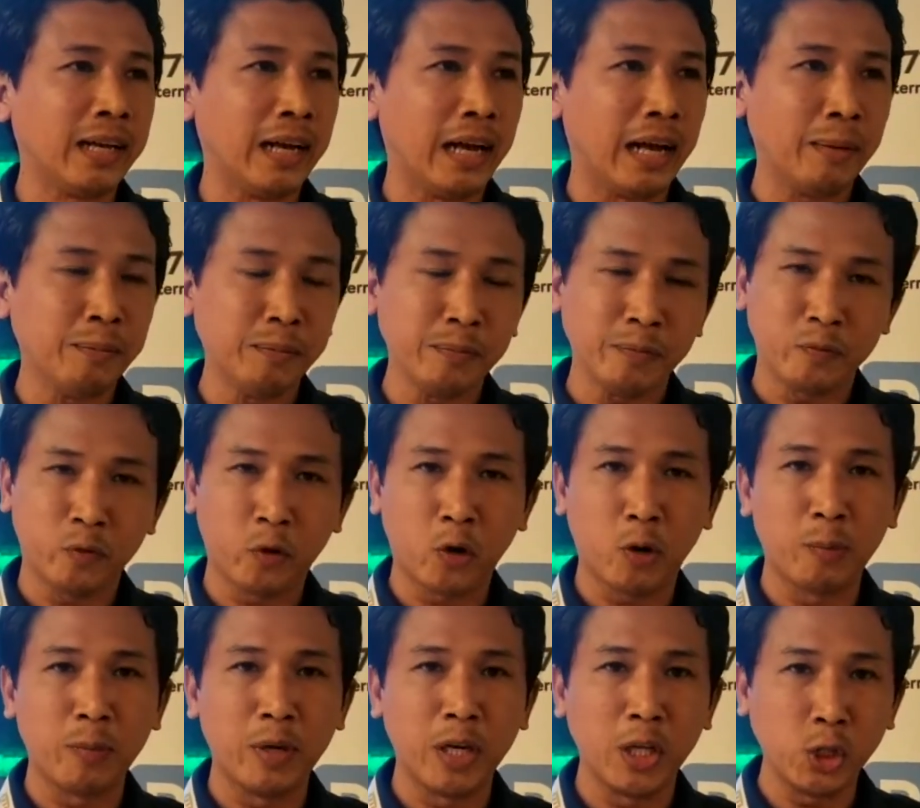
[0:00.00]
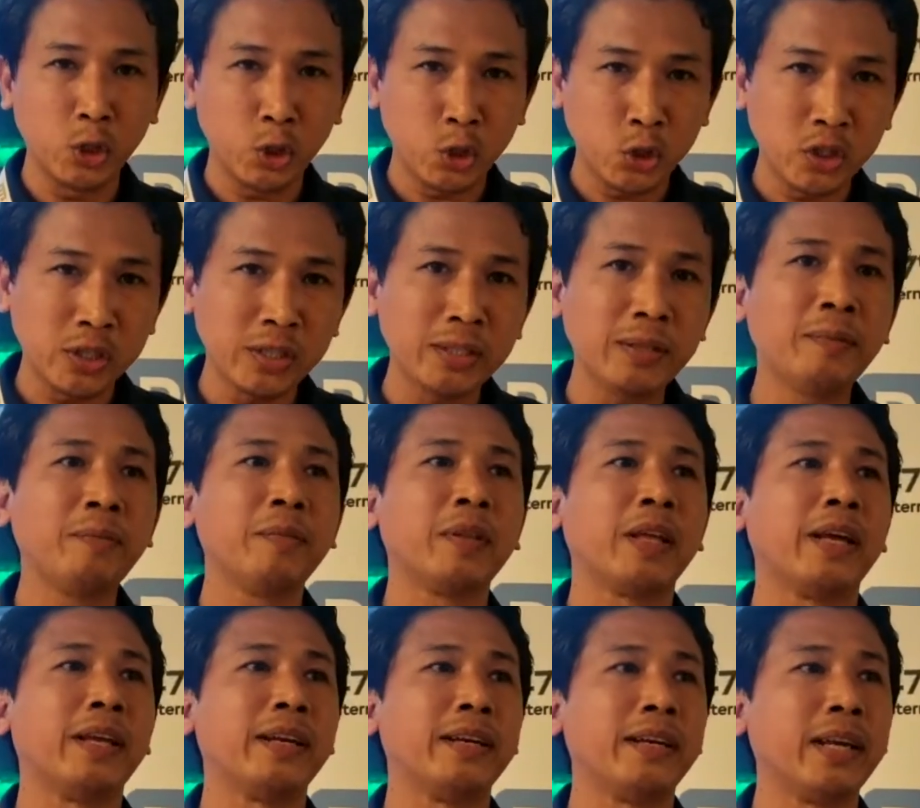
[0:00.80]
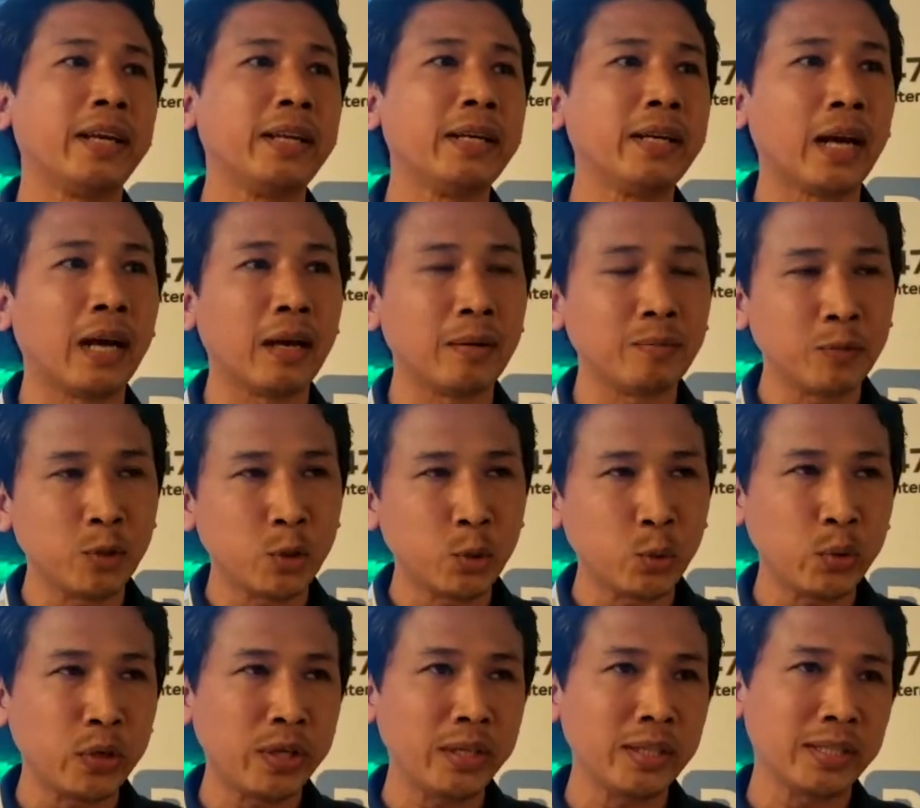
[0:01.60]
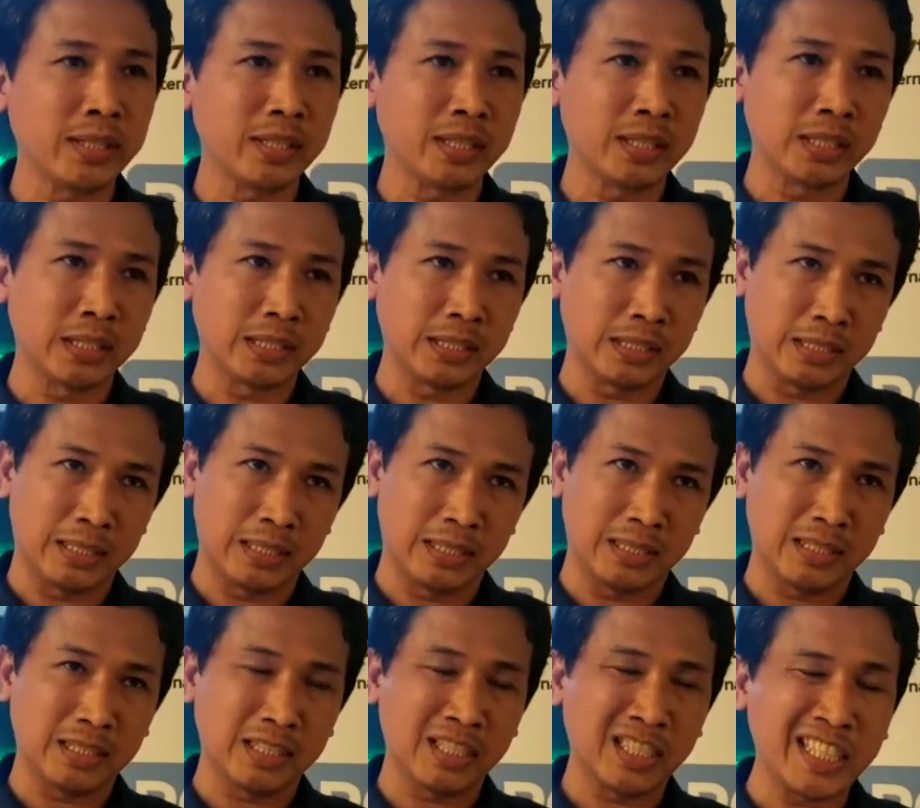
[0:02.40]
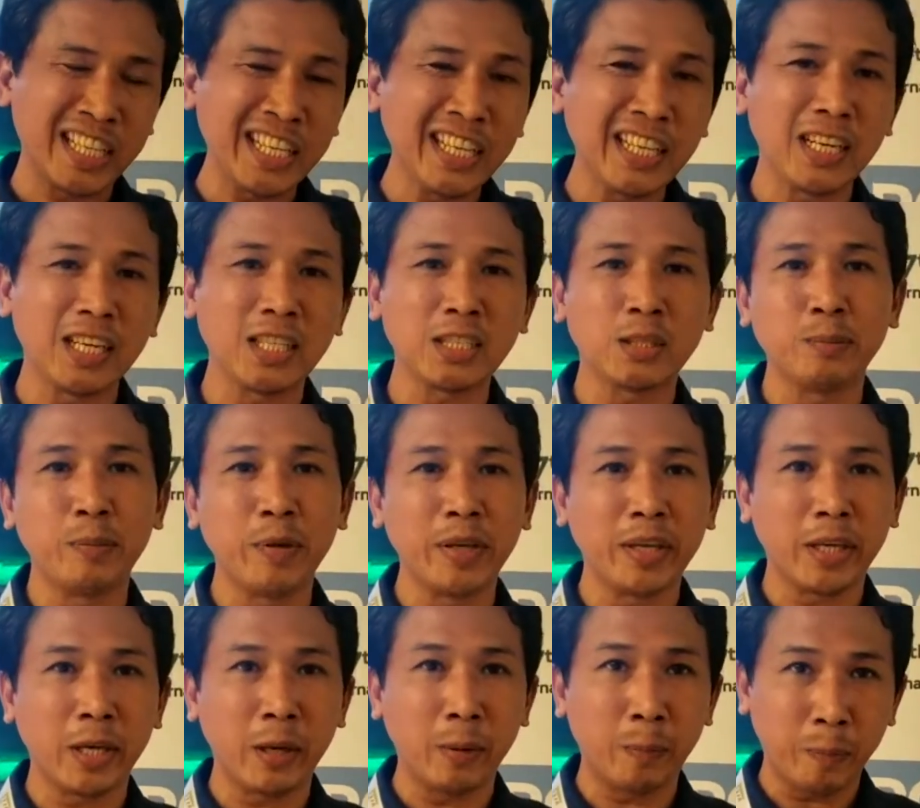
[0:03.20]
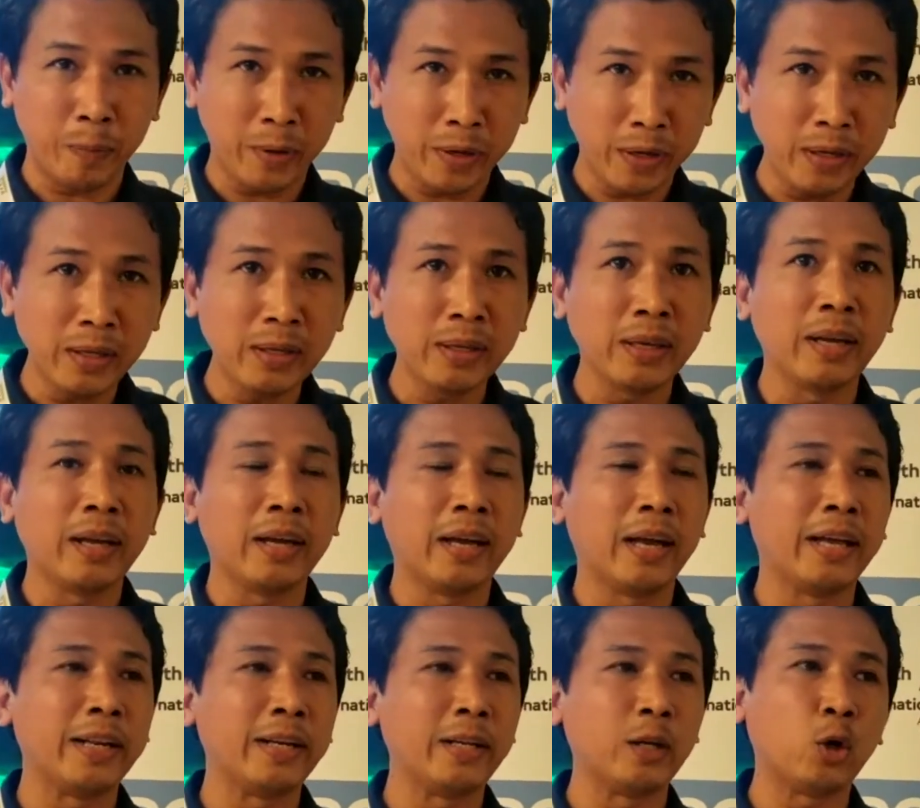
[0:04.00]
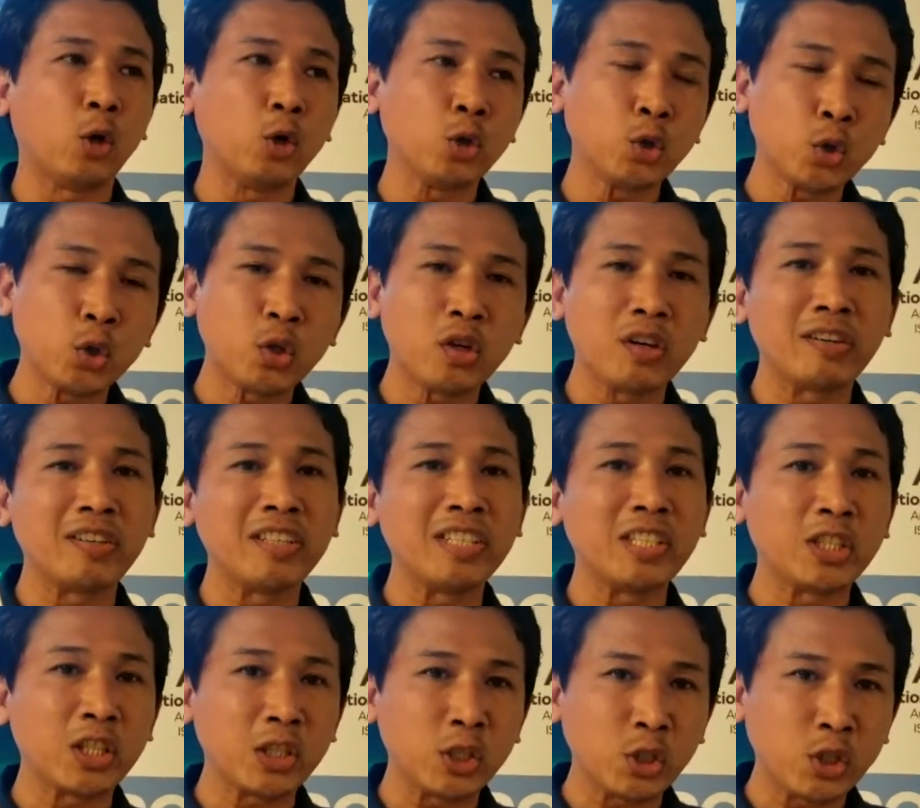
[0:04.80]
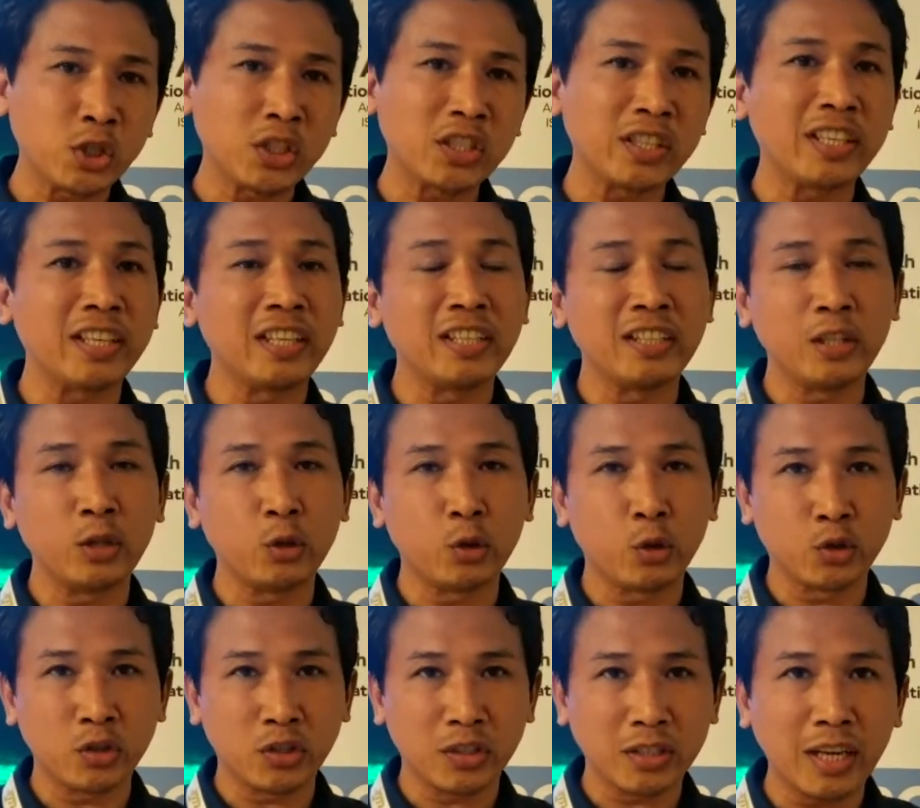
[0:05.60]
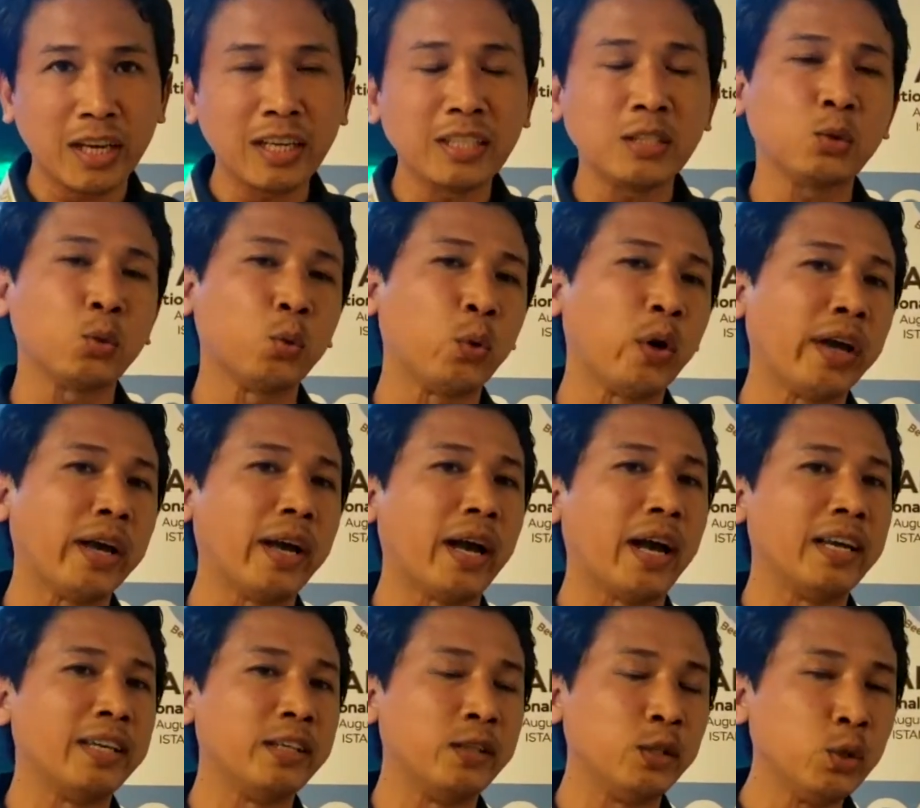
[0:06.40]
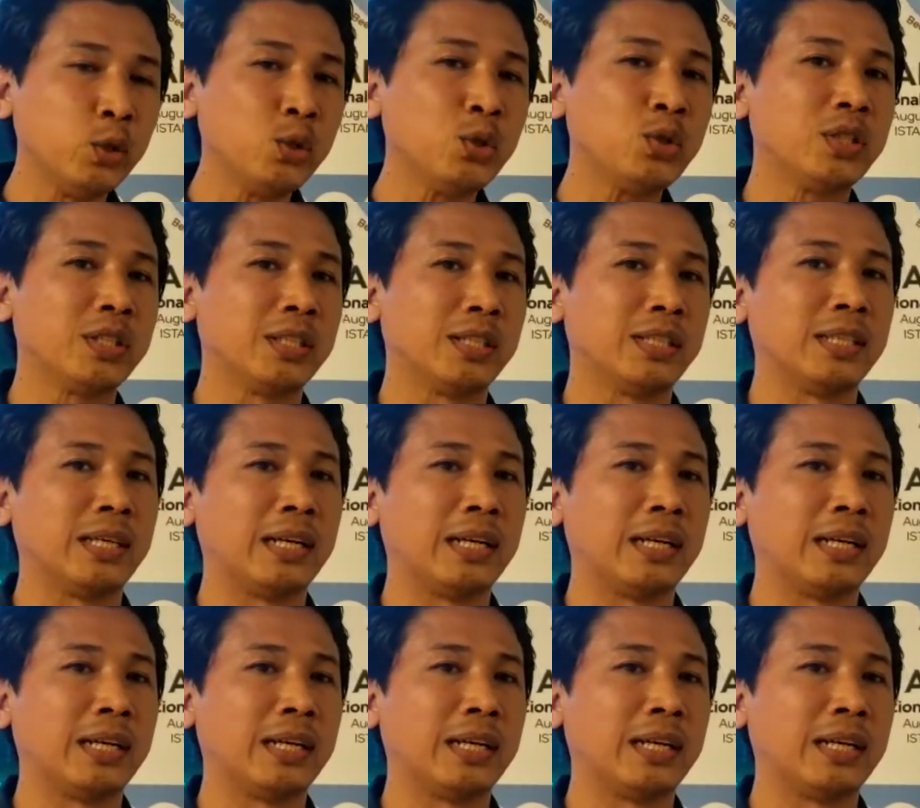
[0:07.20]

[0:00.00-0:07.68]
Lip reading: I'm from Malaysia, and then I'm doing the stingless beekeeping, and I'm also a researcher in neuroscience where I use